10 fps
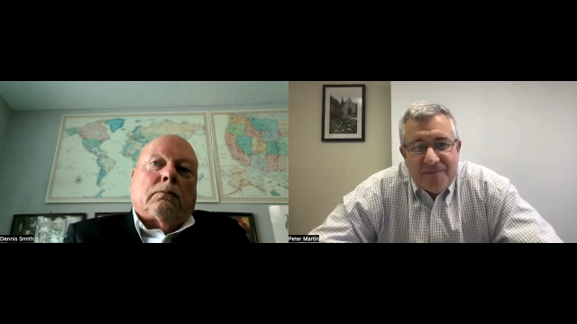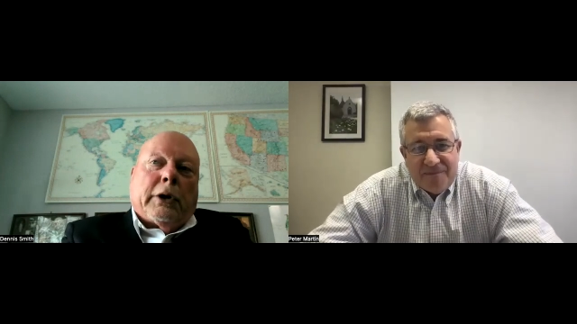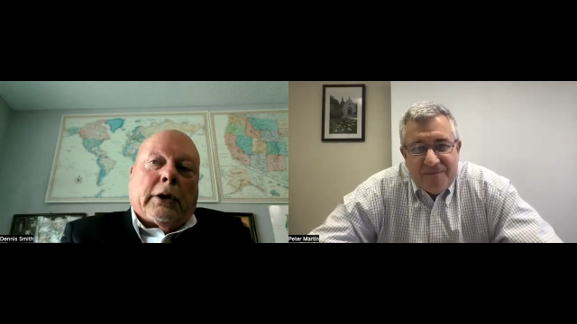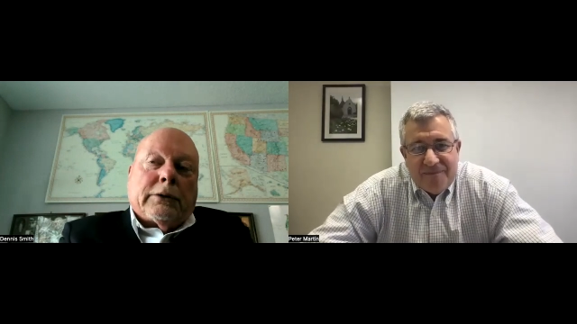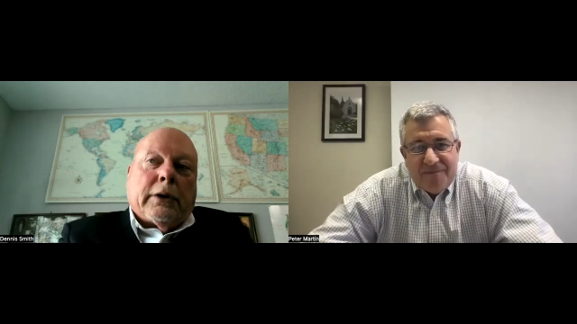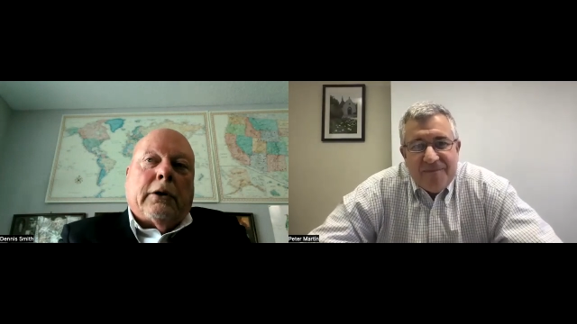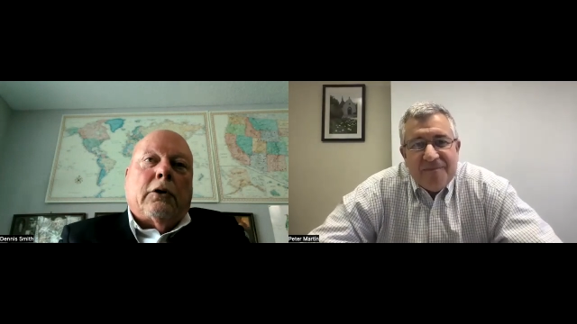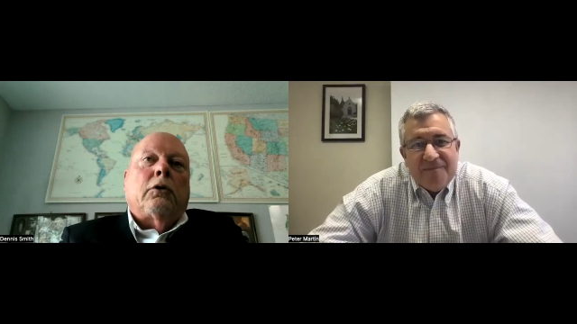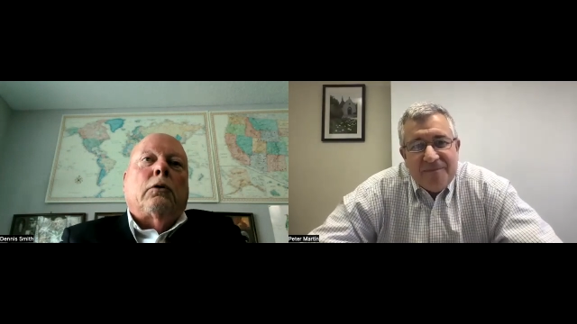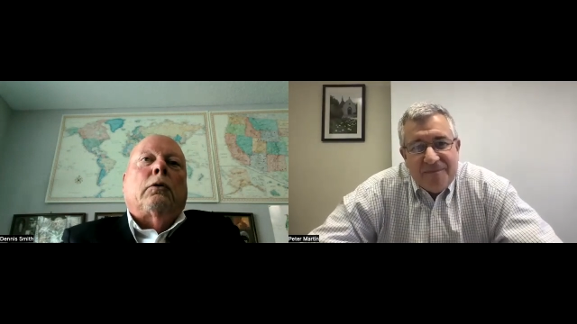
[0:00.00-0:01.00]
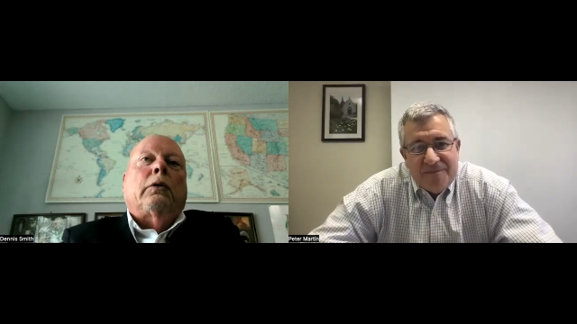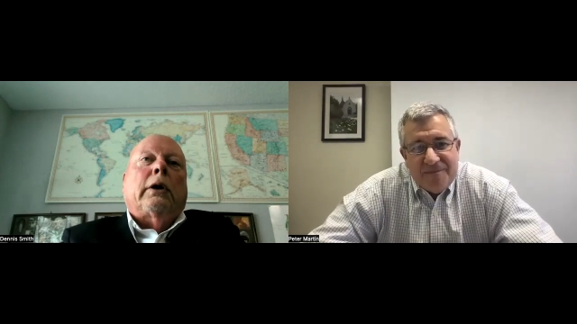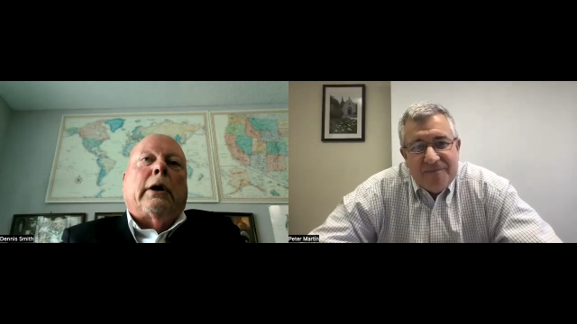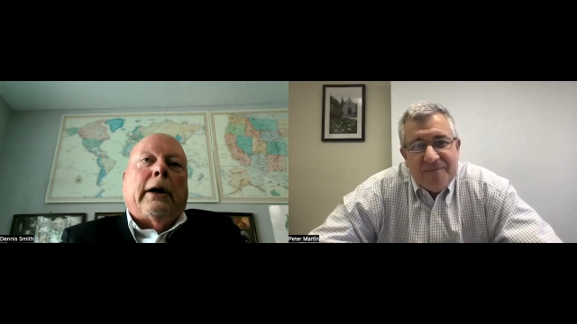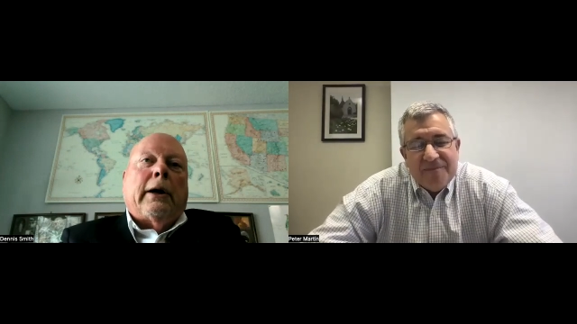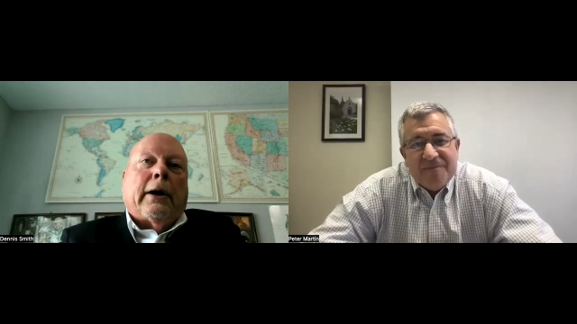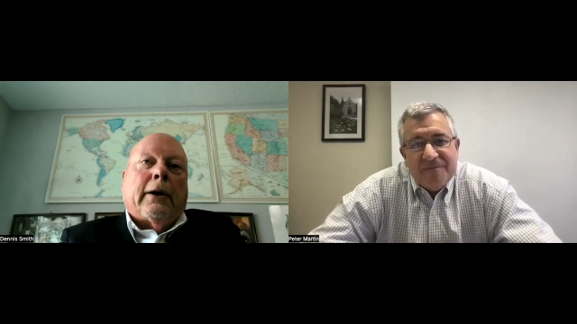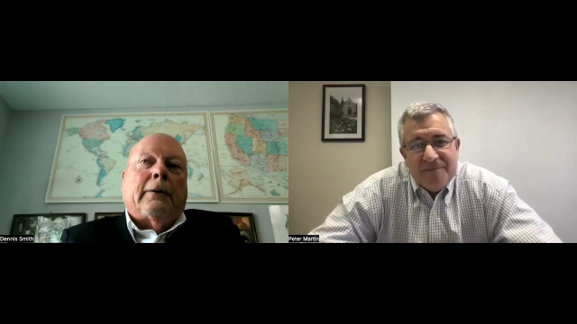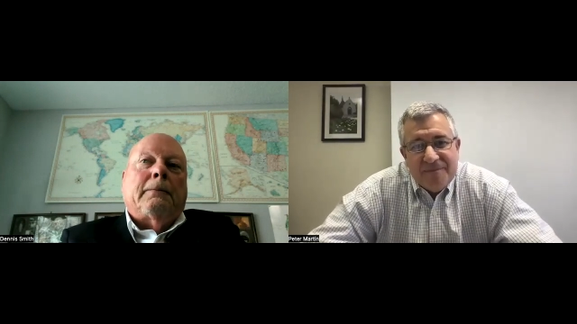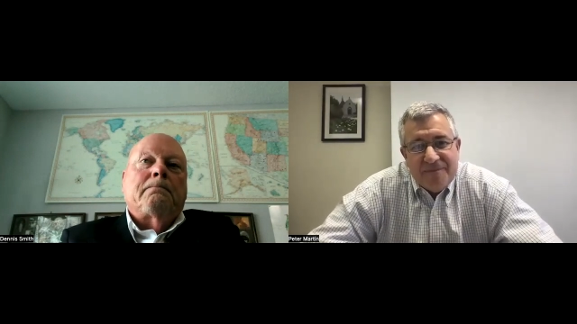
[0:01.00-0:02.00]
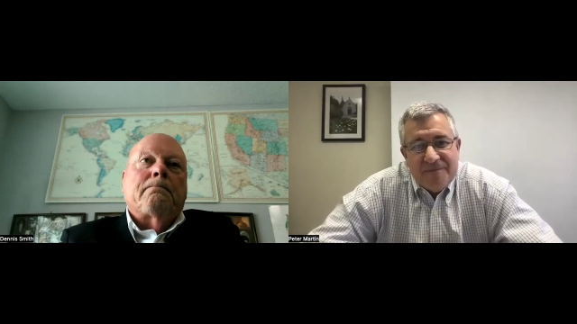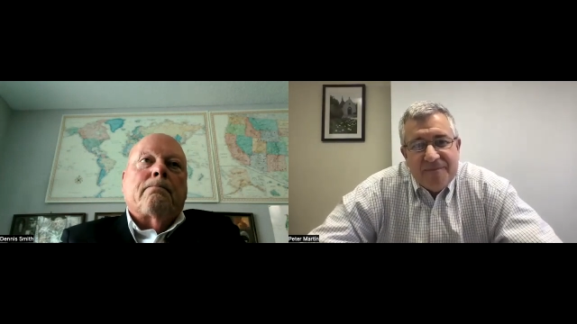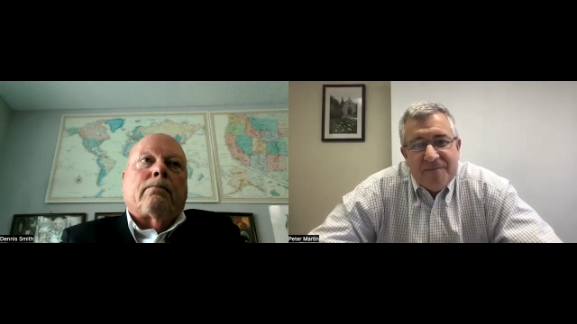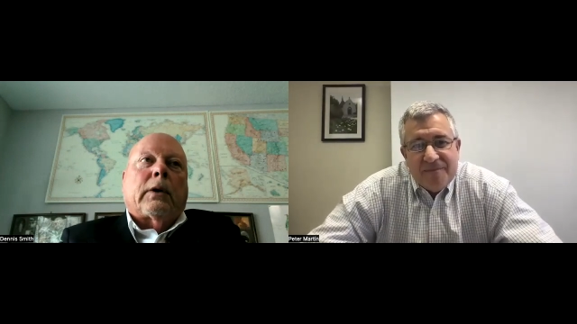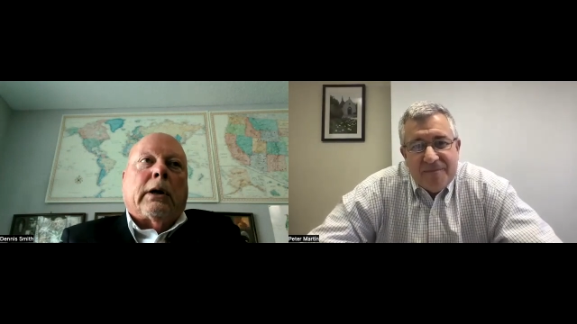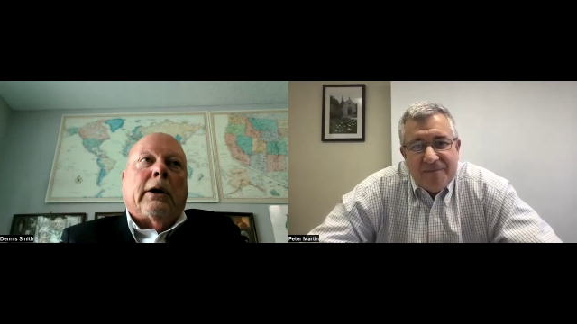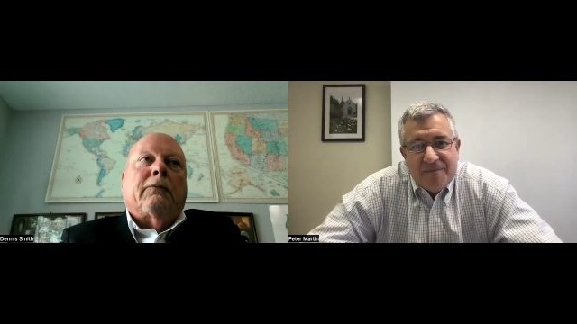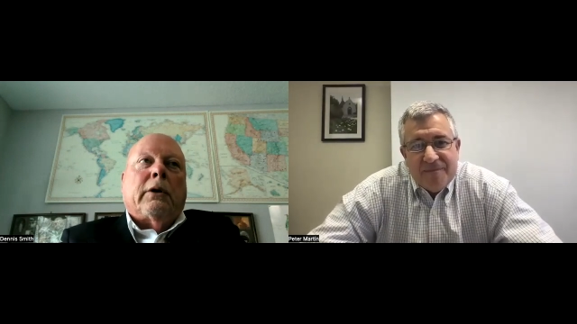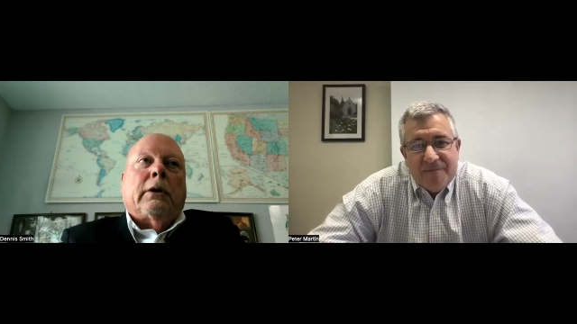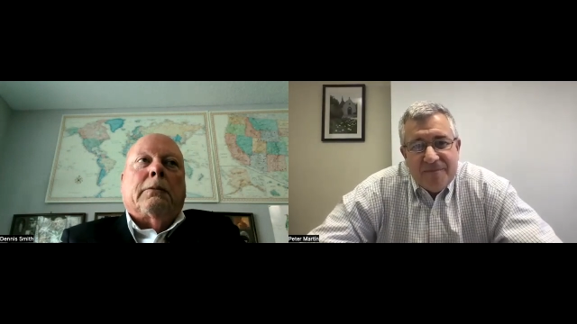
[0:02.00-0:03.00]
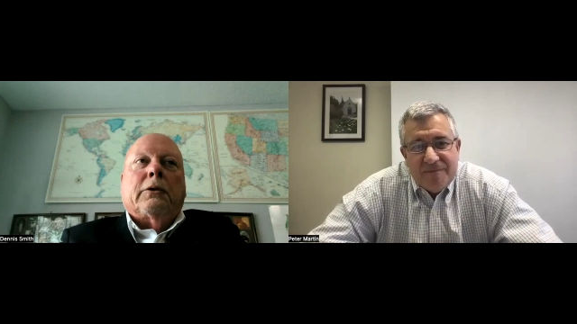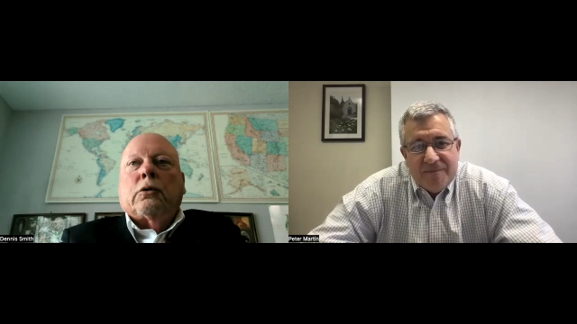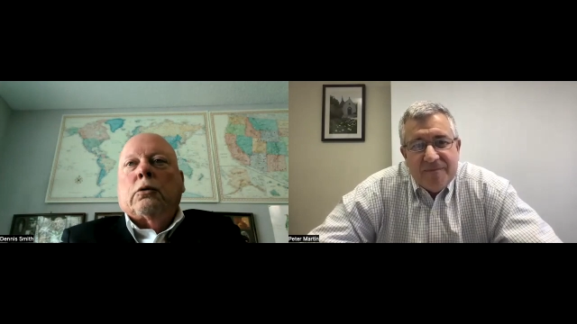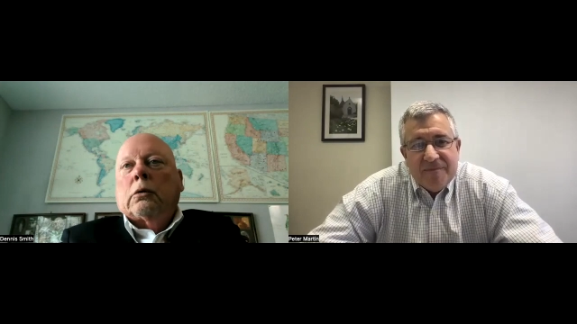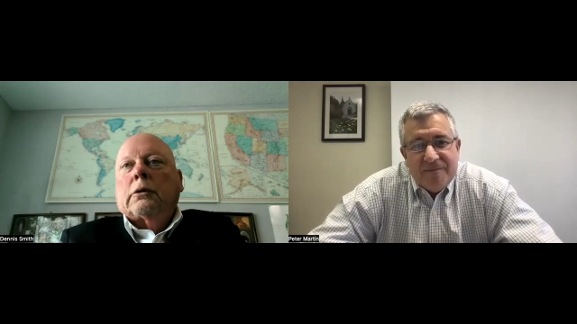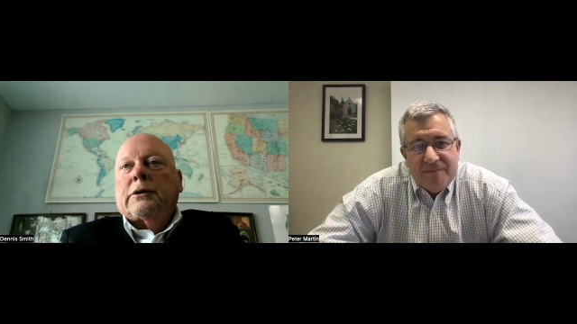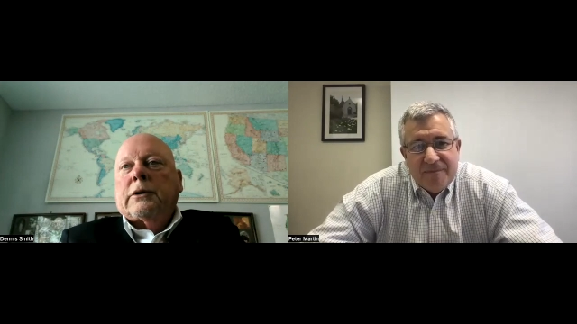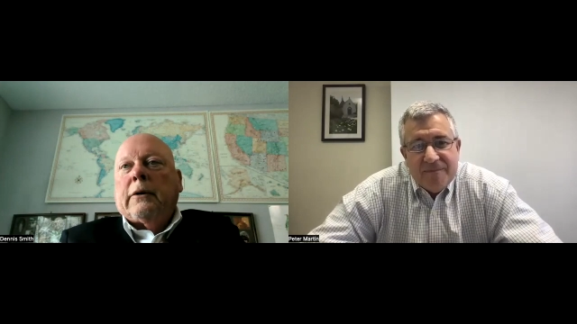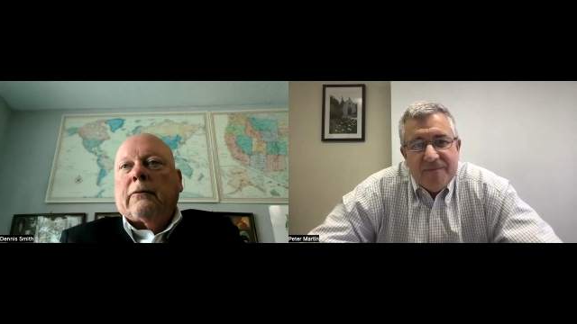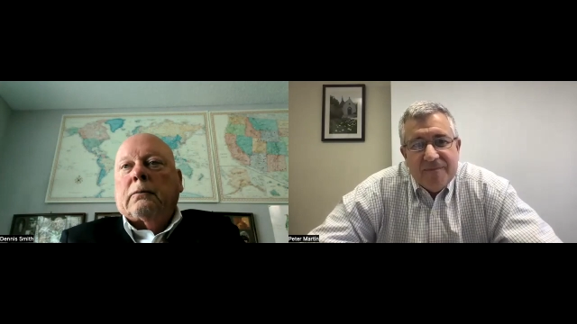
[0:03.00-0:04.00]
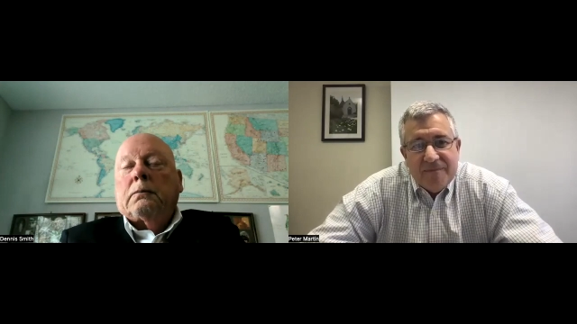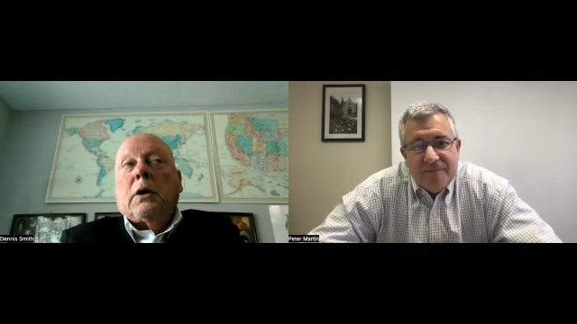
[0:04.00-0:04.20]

Speaker 1: because they knew that he had given them the tool to save them.